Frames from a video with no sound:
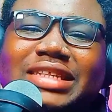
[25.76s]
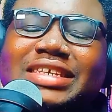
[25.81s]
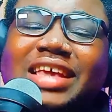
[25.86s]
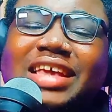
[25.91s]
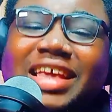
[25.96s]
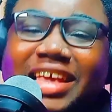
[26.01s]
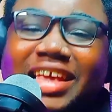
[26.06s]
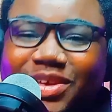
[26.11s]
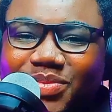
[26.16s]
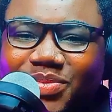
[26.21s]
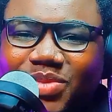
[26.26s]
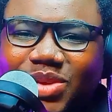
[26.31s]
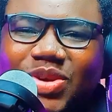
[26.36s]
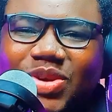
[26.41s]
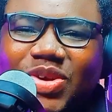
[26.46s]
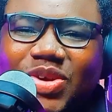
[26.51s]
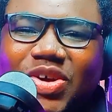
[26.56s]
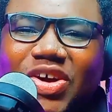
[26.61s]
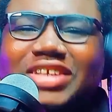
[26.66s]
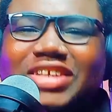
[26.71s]

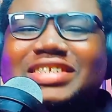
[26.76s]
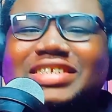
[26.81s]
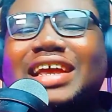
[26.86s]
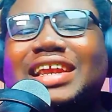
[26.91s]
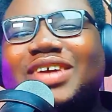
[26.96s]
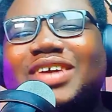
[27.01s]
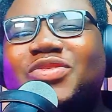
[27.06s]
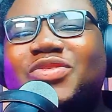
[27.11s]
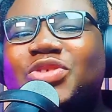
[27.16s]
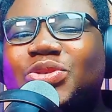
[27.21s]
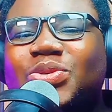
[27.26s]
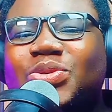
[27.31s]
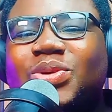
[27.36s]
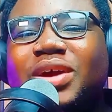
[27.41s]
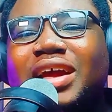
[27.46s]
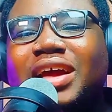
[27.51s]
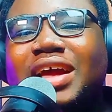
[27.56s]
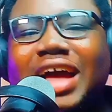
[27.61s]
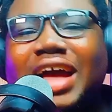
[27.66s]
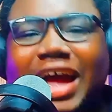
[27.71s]
because I love you,
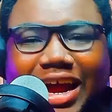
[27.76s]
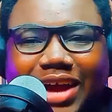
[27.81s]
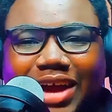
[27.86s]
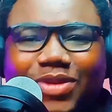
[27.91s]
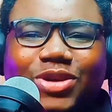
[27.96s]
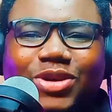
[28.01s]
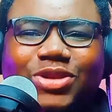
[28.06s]
I want